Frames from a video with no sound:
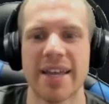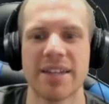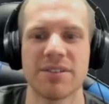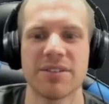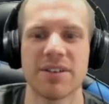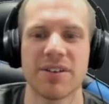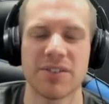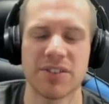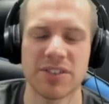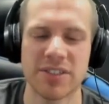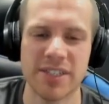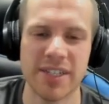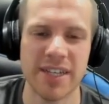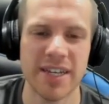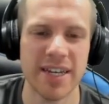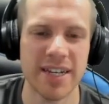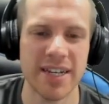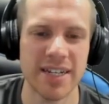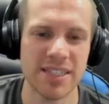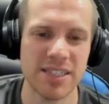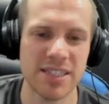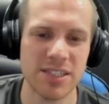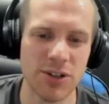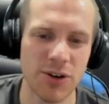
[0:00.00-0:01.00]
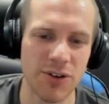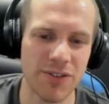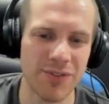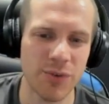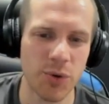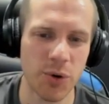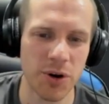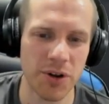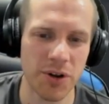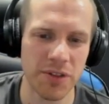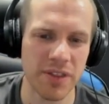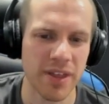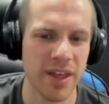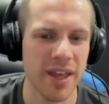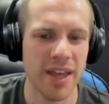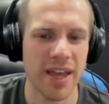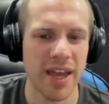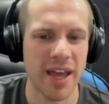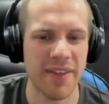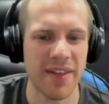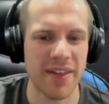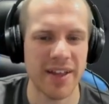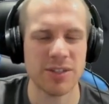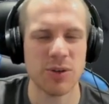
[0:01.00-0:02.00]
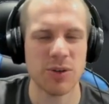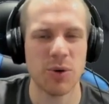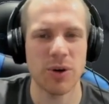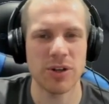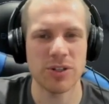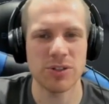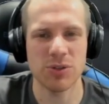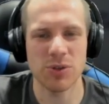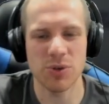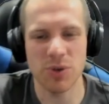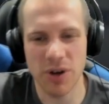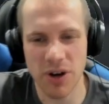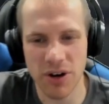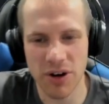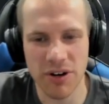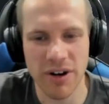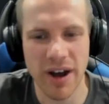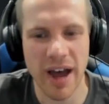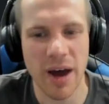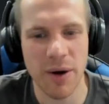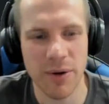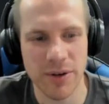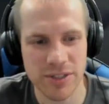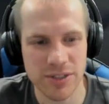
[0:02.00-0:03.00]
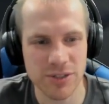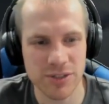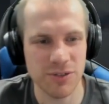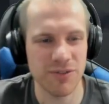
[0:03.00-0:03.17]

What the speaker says: level 10, and so forth, and that's going to allow us to